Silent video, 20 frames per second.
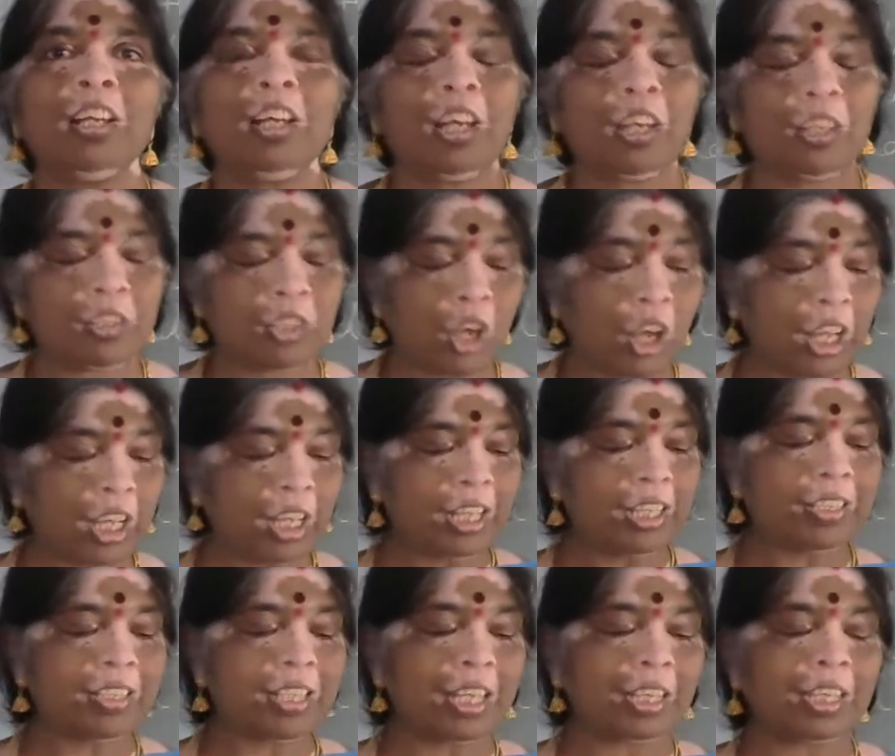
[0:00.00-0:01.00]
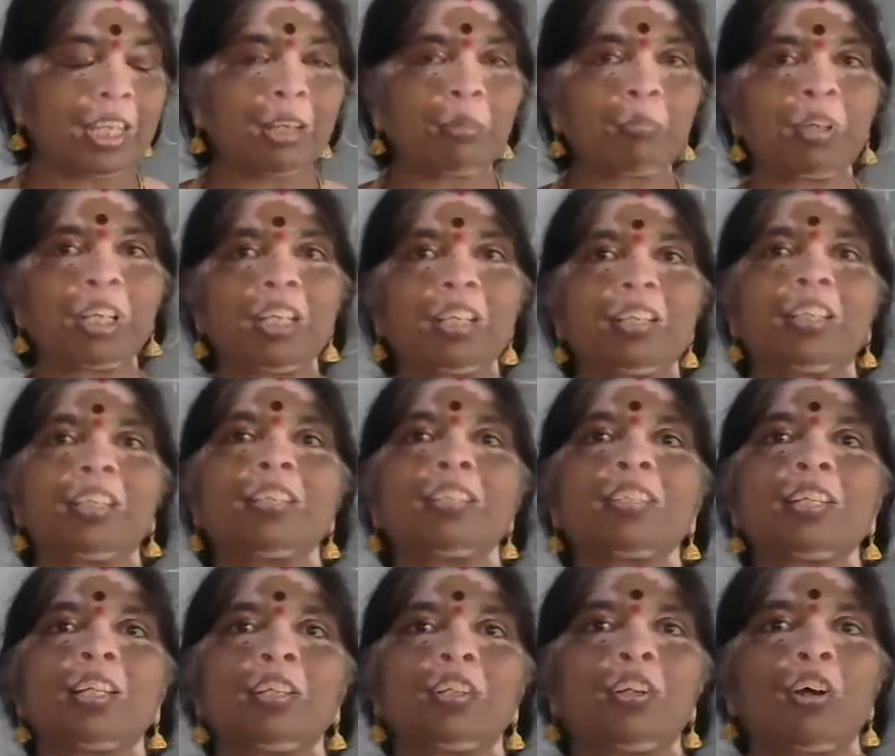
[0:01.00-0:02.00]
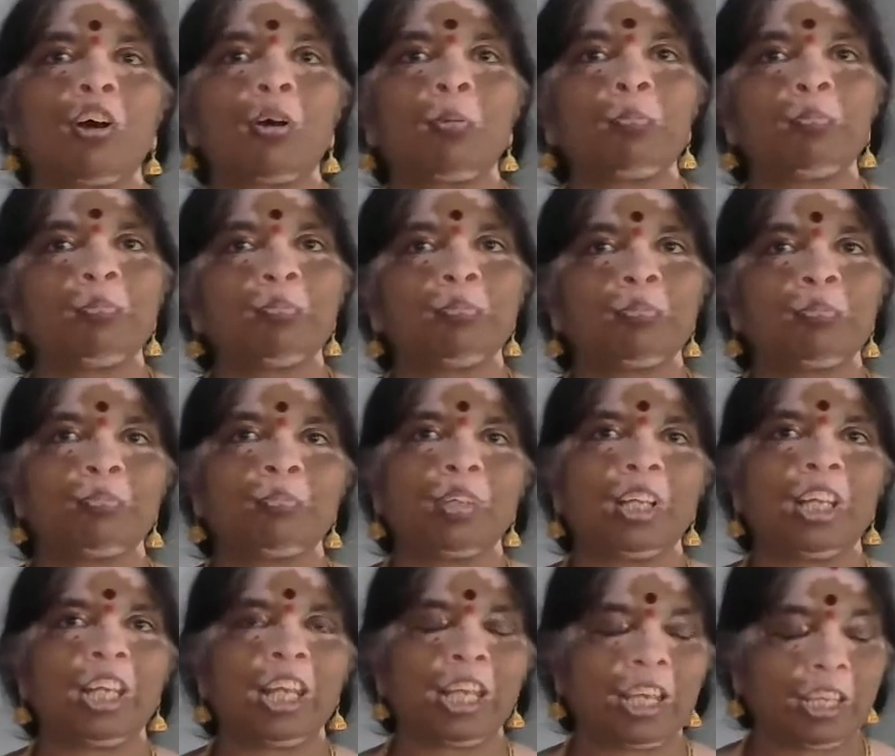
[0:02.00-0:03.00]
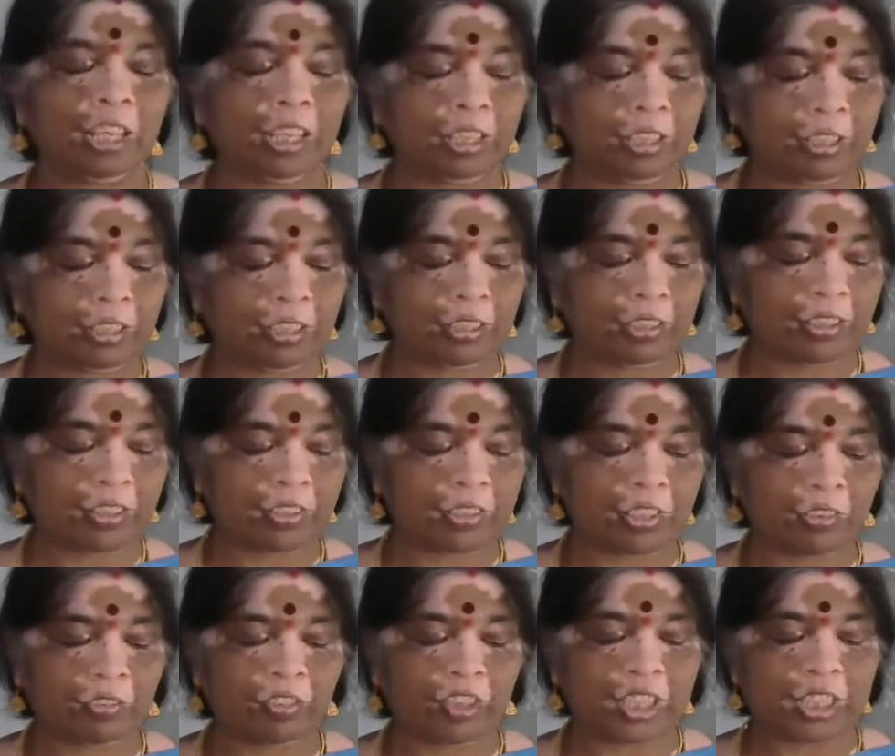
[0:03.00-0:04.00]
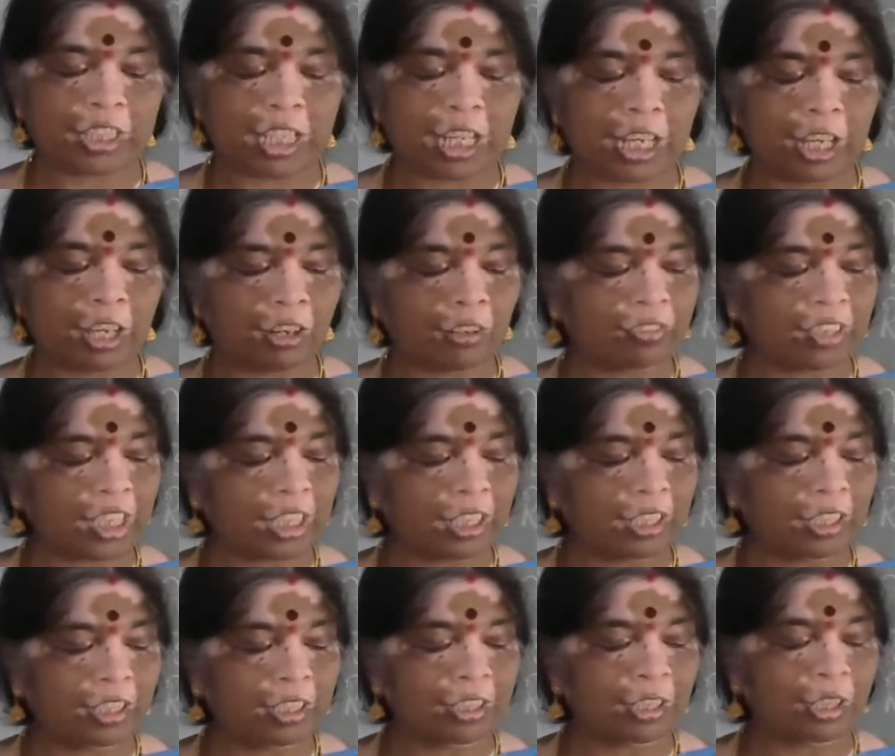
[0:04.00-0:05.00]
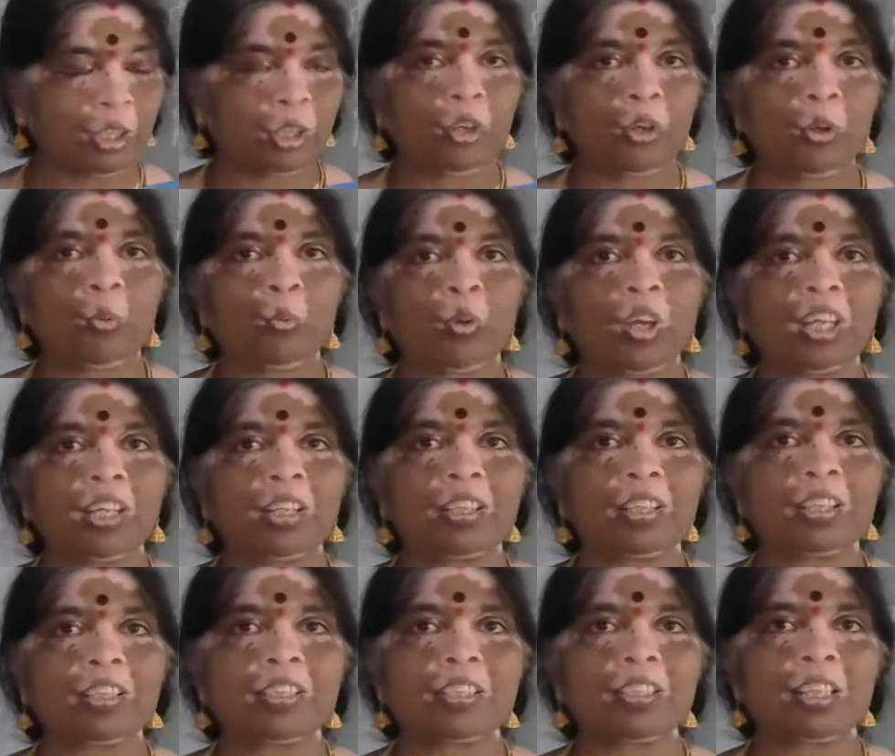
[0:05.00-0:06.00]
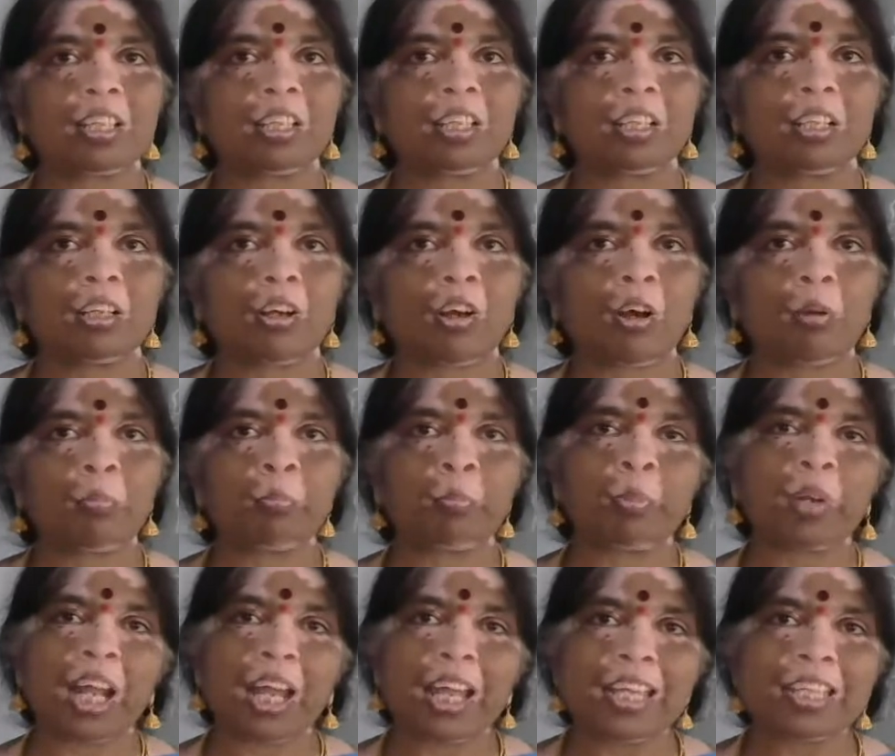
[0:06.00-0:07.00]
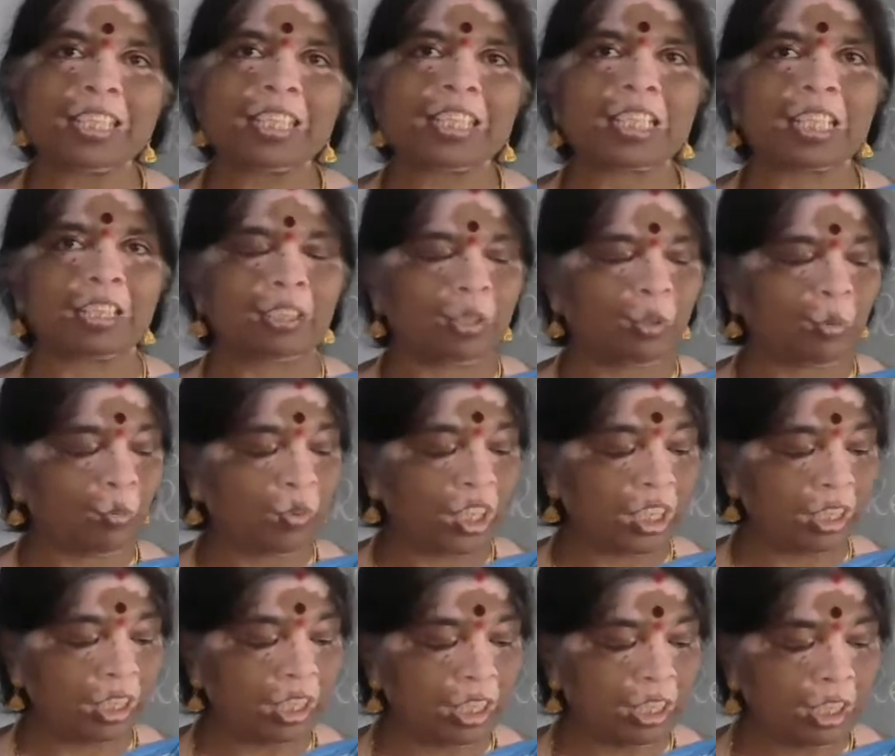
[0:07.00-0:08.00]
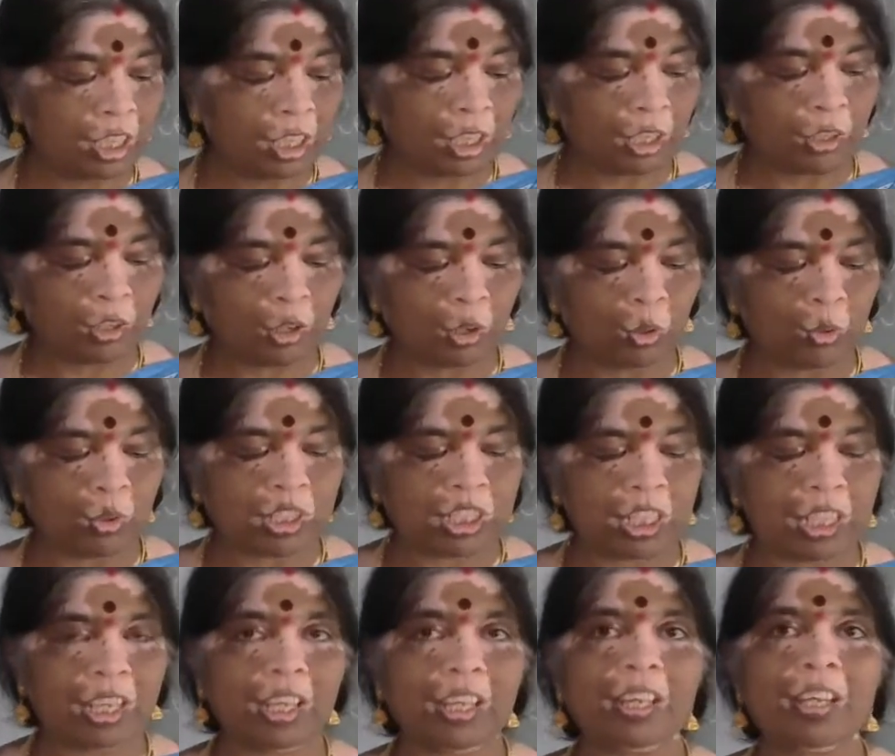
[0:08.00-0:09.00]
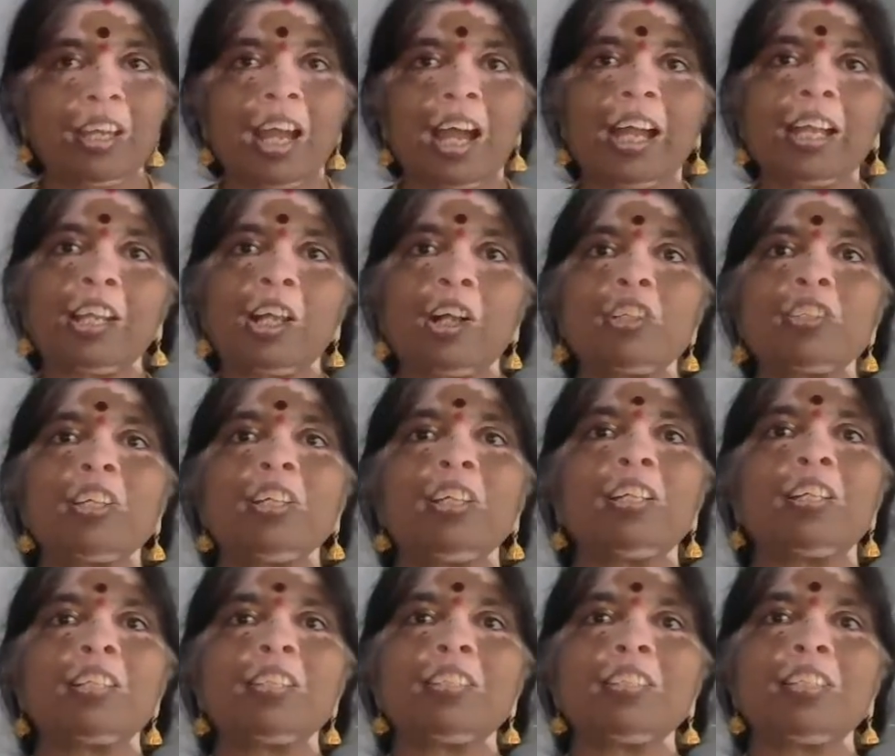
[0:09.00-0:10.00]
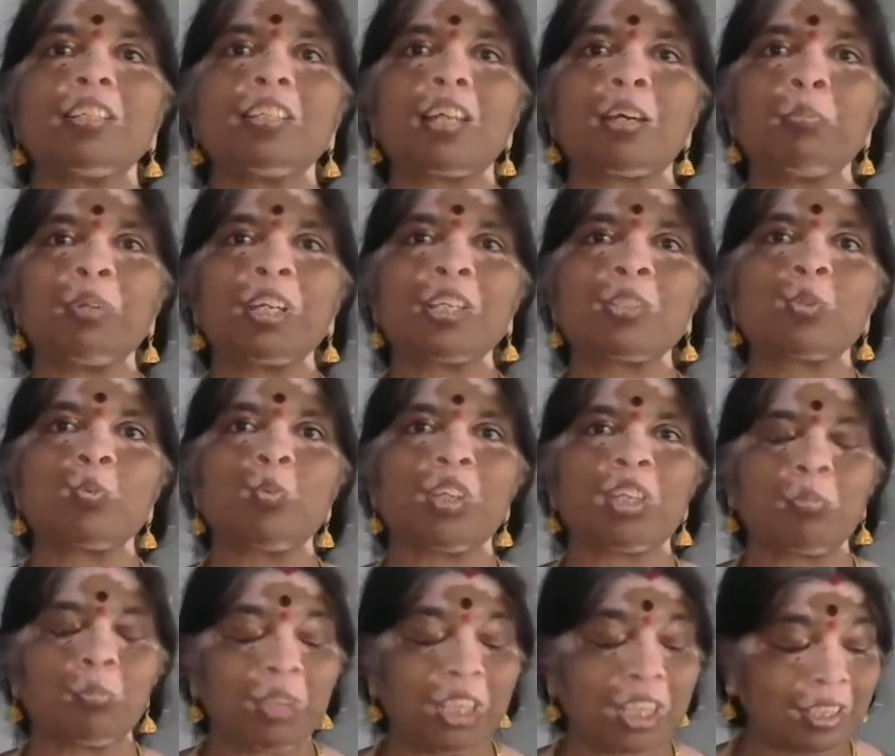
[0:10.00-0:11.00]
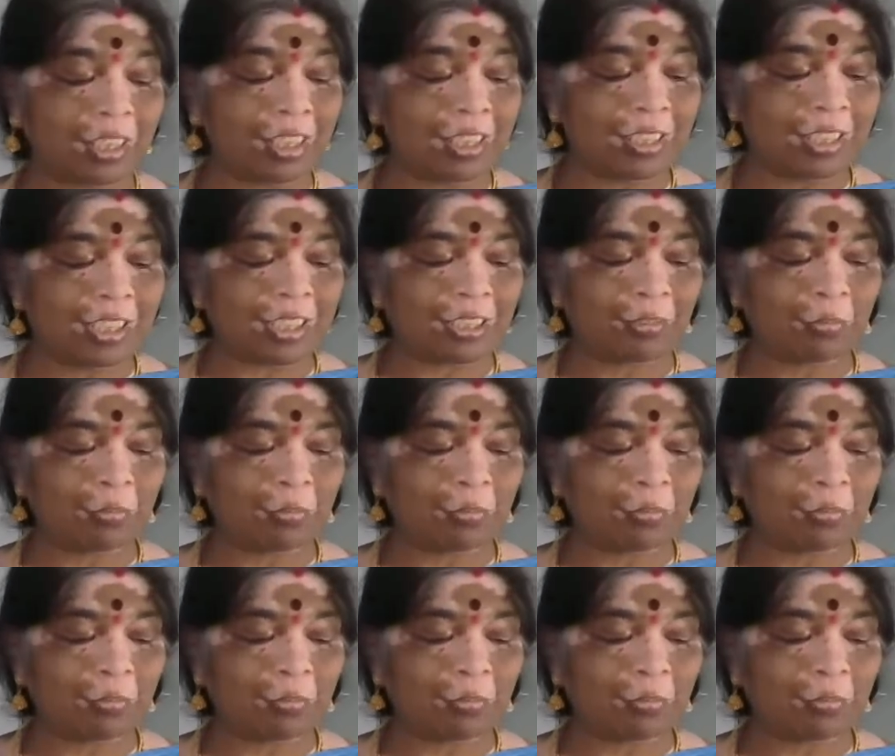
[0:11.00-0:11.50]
Soil is nothing but it is the top layer, surface layer of the earth where it is comprised very closely and also it is intermixed with minerals.